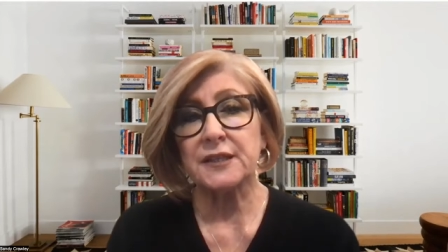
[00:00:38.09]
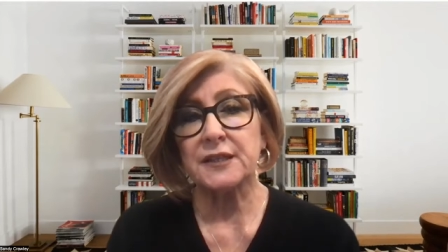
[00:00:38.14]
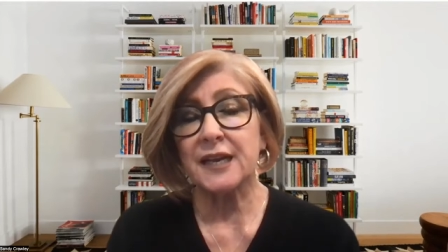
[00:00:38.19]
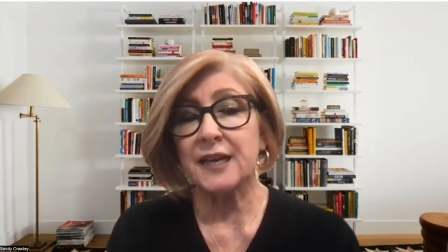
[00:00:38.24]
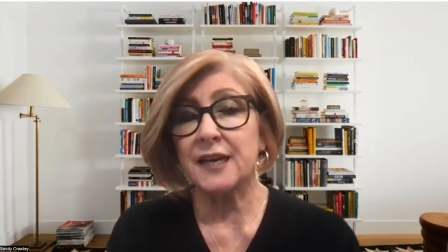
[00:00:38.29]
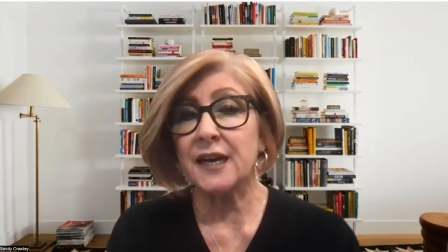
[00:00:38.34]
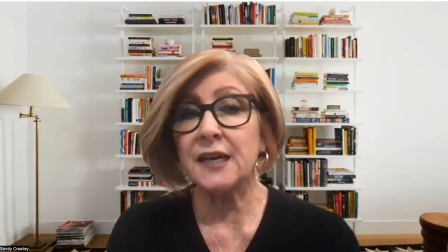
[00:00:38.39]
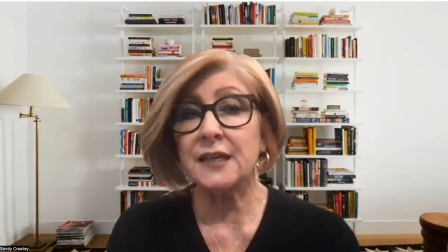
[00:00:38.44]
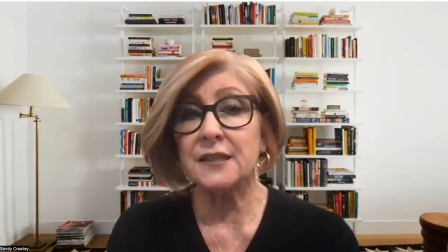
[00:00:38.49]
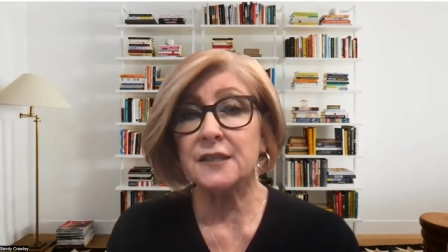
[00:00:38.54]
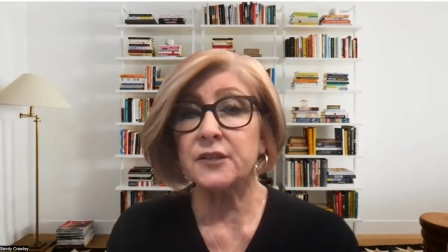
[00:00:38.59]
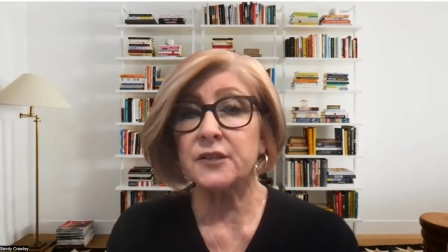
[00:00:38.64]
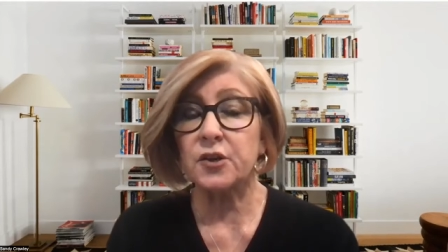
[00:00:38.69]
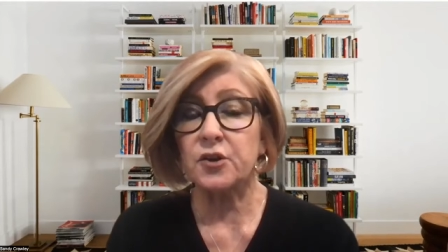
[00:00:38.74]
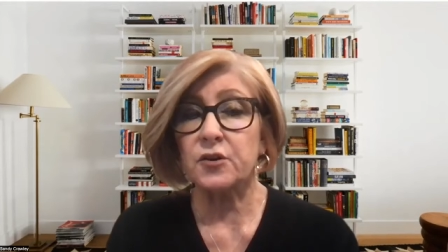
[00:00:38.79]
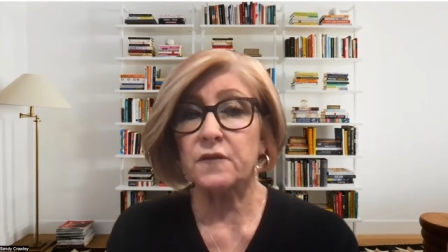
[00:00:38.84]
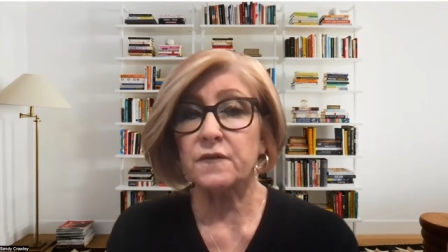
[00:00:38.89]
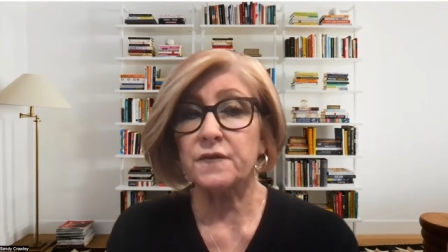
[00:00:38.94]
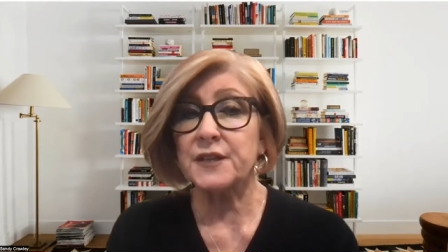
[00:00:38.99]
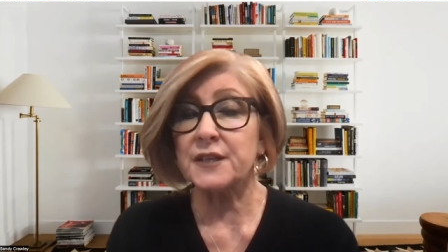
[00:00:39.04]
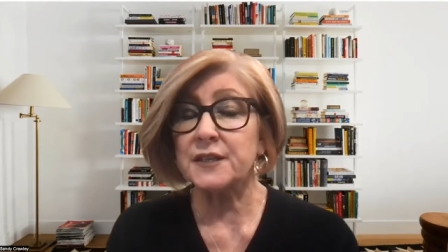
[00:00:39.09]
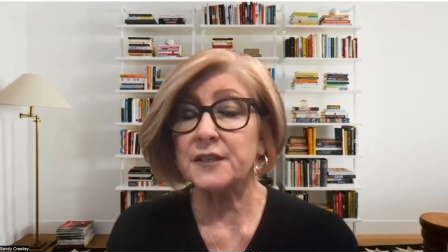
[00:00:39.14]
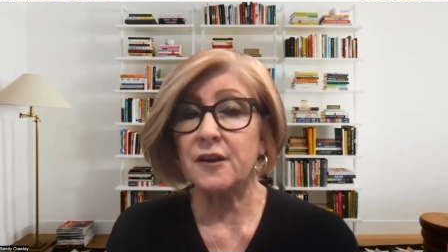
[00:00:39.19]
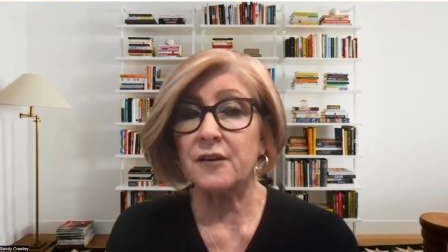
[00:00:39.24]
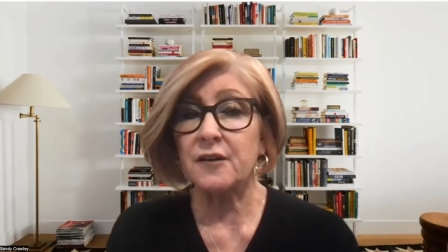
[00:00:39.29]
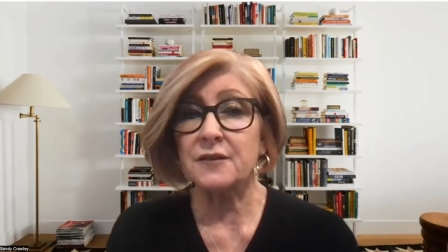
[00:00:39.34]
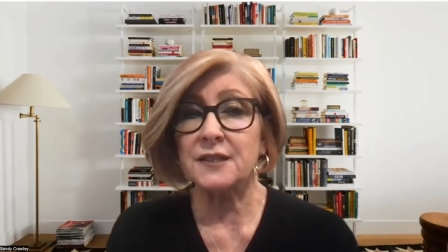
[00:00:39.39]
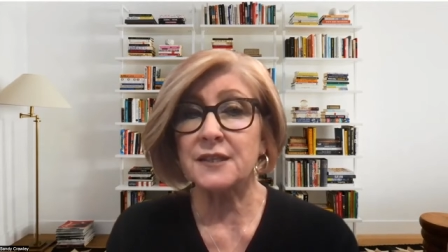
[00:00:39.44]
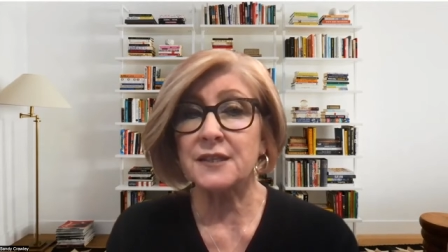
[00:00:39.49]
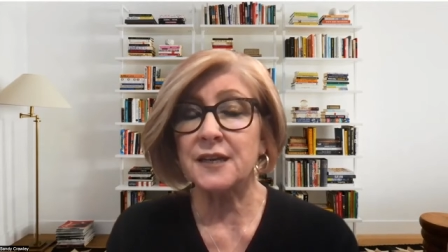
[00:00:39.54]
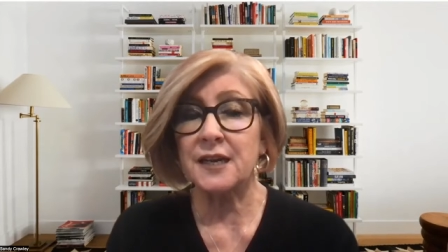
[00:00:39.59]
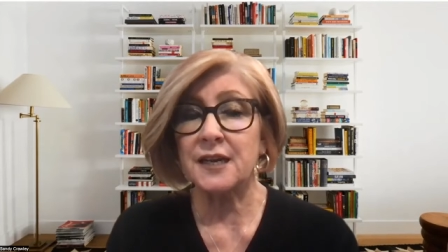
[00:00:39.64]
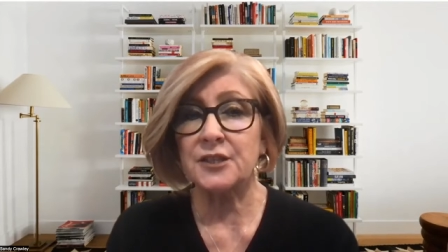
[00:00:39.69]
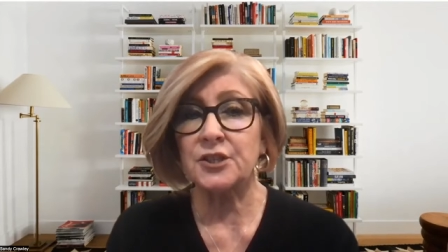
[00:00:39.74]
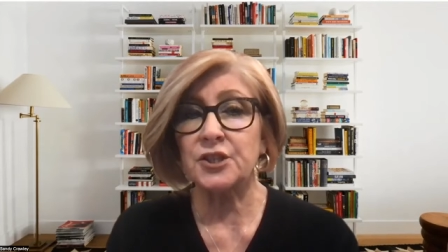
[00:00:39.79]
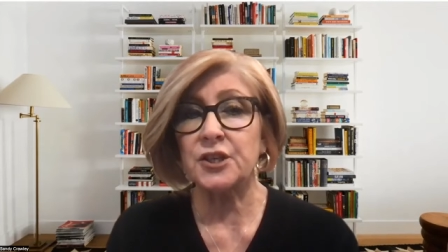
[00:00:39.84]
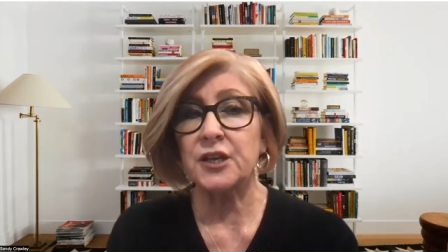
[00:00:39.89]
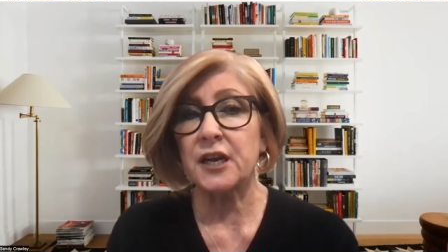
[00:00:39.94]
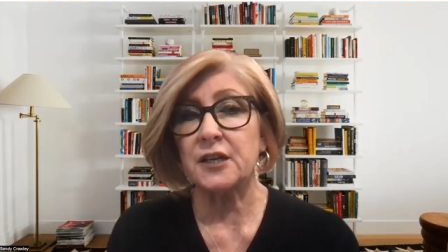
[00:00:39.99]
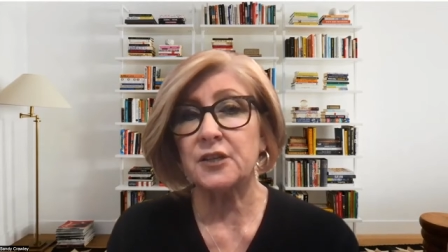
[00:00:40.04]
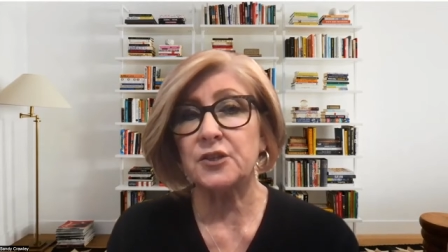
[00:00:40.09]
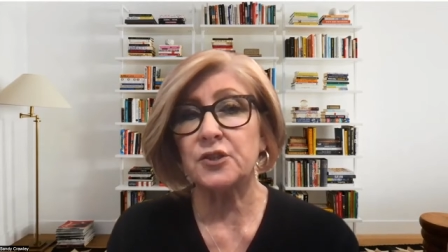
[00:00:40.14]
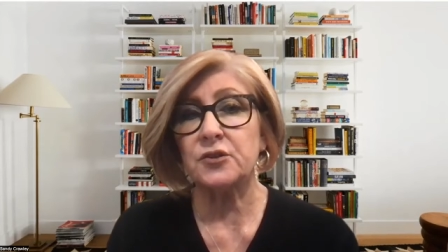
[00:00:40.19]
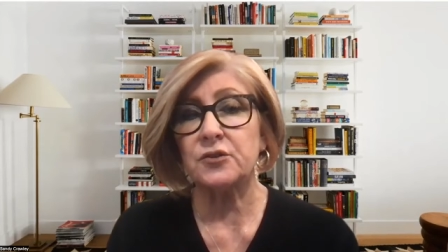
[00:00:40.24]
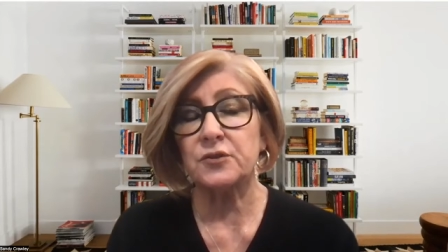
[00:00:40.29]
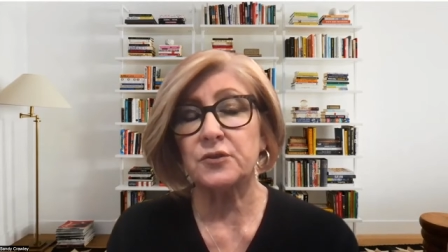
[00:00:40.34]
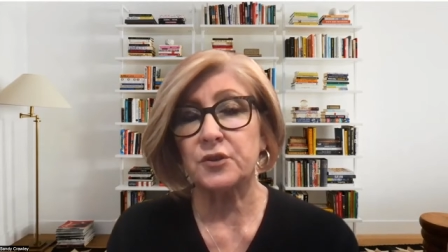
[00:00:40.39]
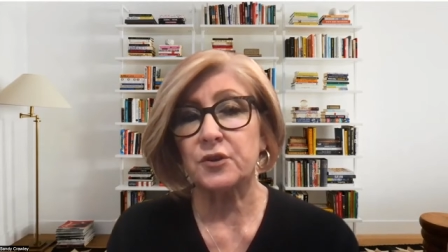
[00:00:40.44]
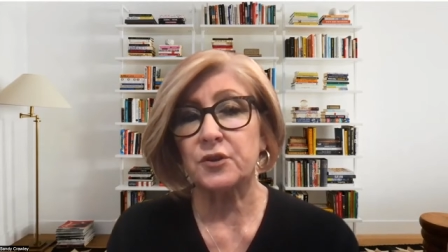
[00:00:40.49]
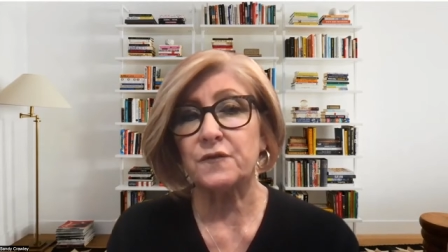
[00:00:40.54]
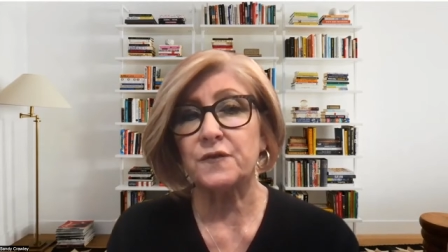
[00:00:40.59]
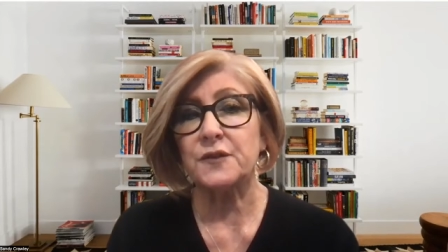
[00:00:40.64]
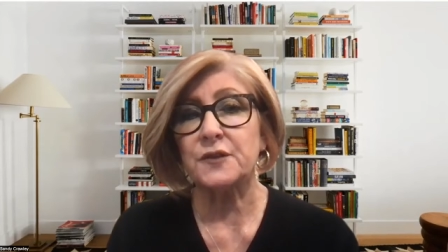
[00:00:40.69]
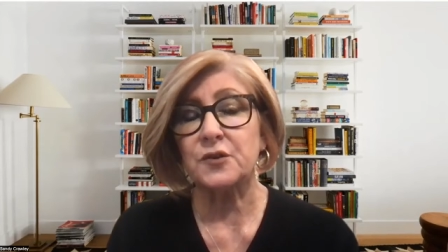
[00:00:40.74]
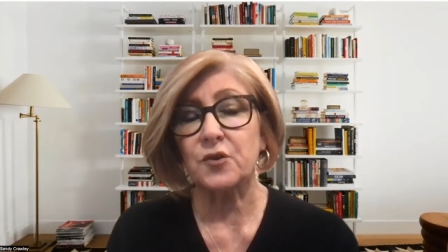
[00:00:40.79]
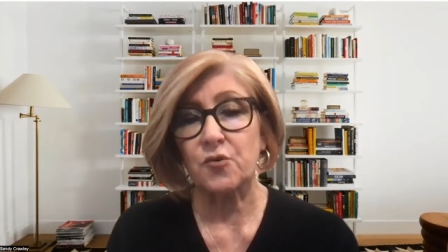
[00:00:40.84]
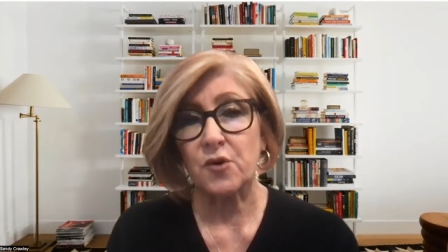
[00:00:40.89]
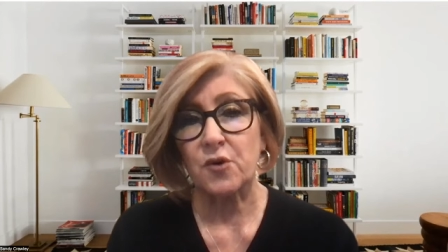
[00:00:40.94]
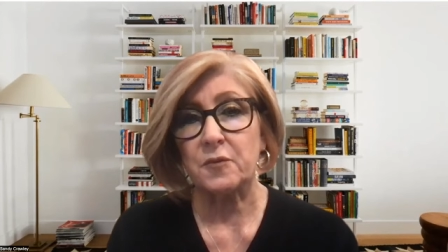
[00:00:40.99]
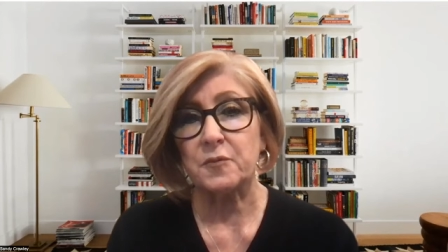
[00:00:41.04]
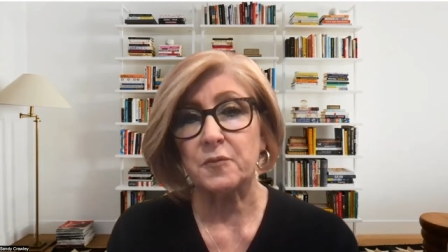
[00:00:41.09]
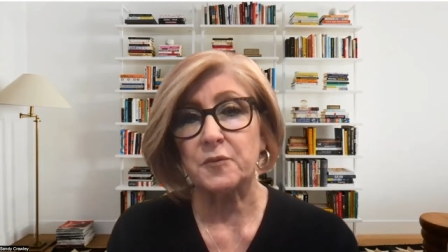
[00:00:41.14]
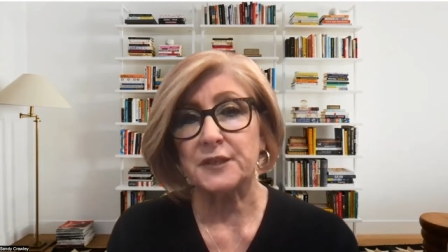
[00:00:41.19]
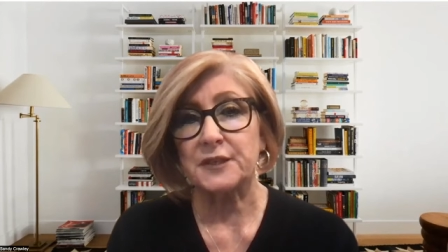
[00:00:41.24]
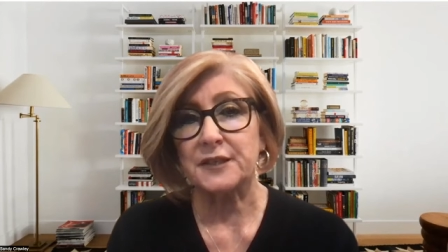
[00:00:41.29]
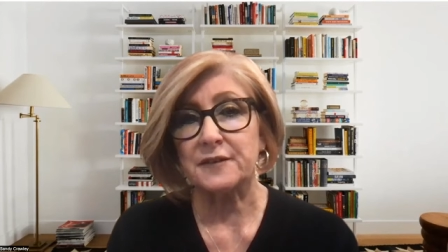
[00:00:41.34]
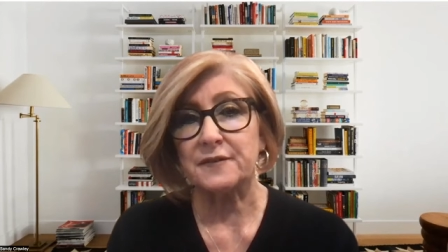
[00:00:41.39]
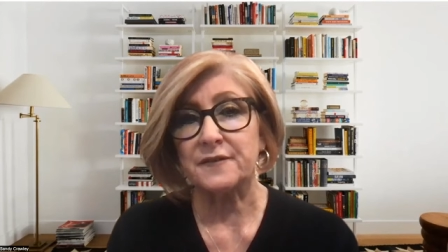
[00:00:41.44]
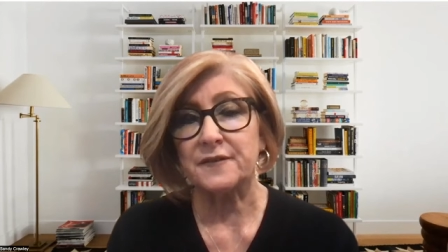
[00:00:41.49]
and I serve the Dawson Educational Service Cooperative.